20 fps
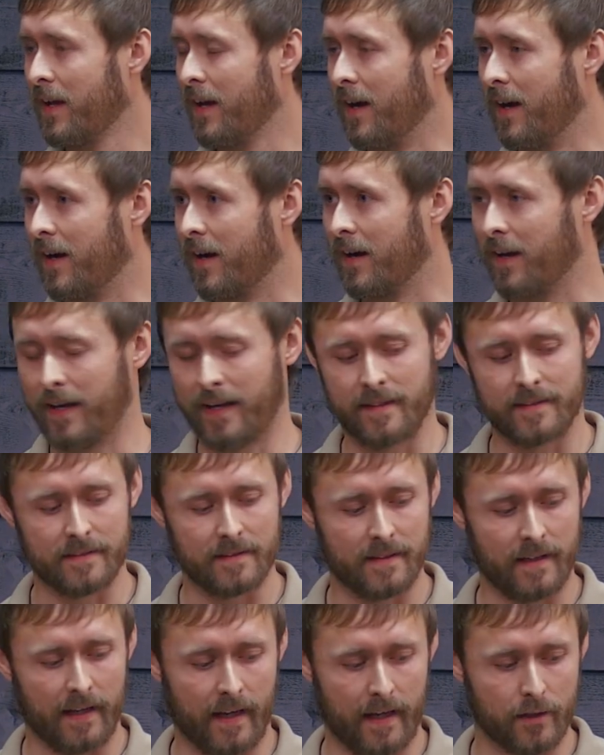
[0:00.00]
Uh,
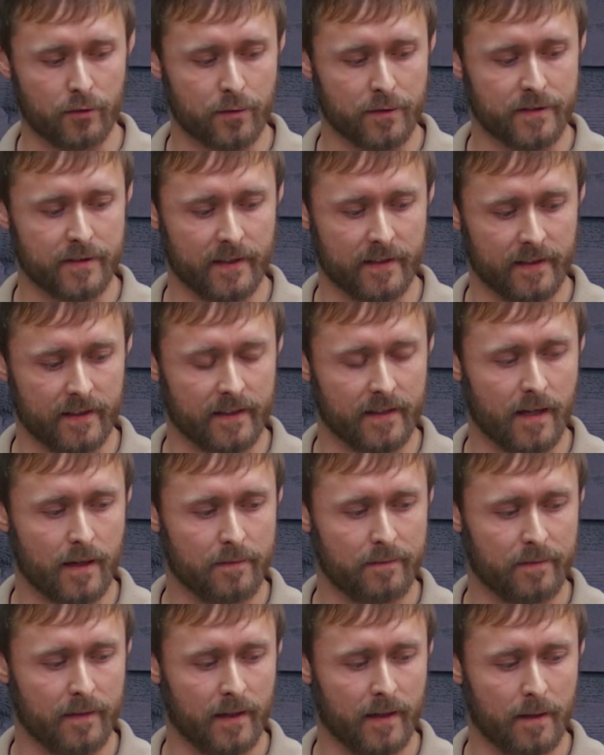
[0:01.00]
and interestingly
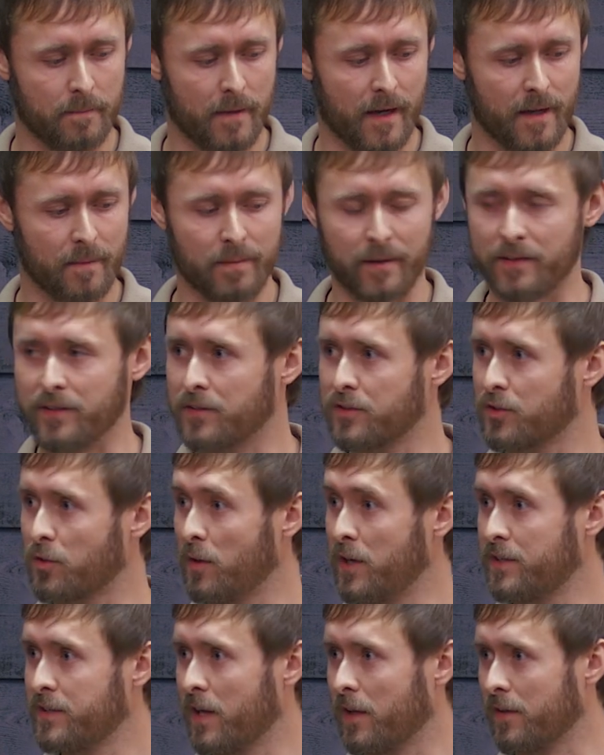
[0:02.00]
enough, uh, in my opinion,
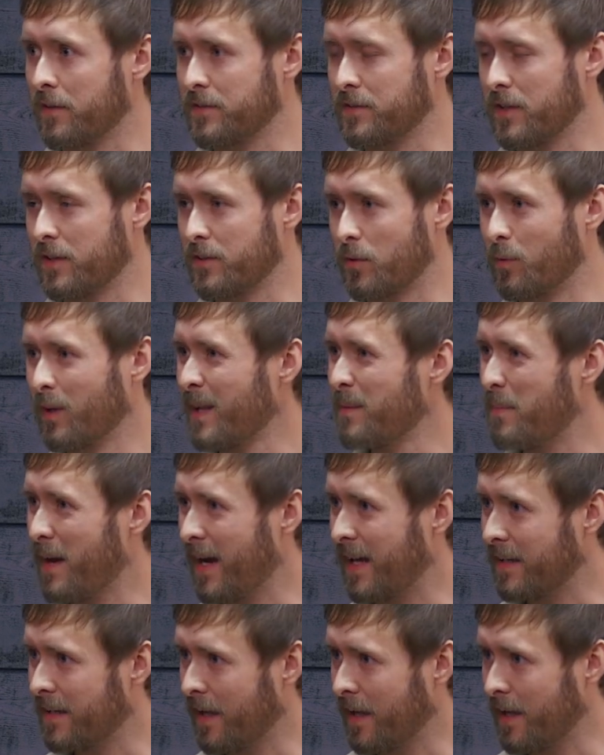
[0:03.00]
screech owl is, is, a really
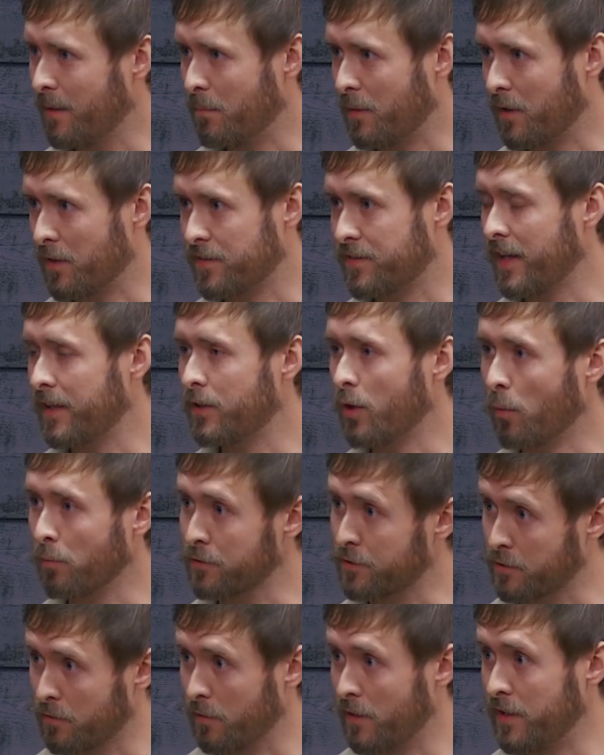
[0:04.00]
bad name because they
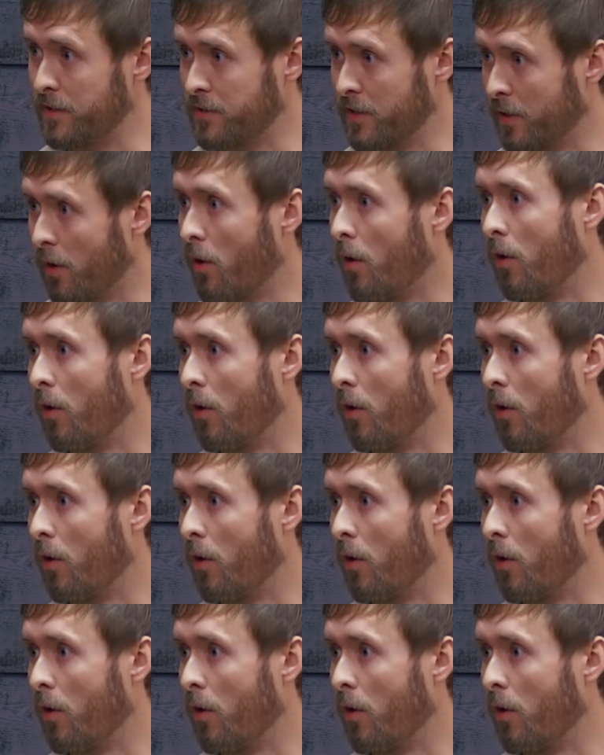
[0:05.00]
don't screech they don't at screech.